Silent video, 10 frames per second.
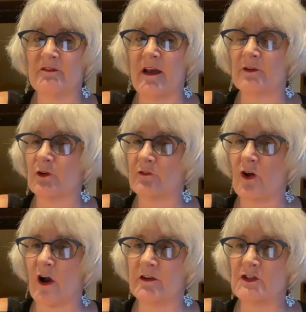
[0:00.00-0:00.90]
founder of
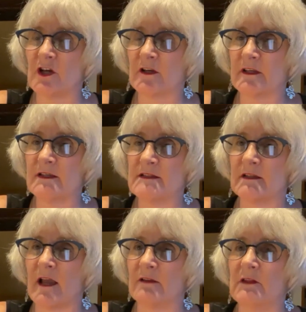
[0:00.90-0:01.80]
Carving Junkies,
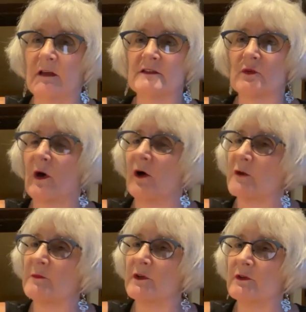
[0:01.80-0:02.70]
and I'd like to
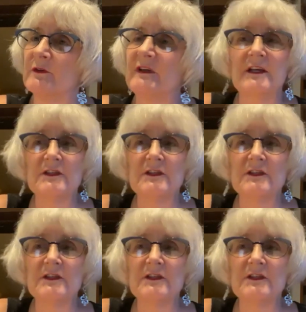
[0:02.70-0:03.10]
welcome you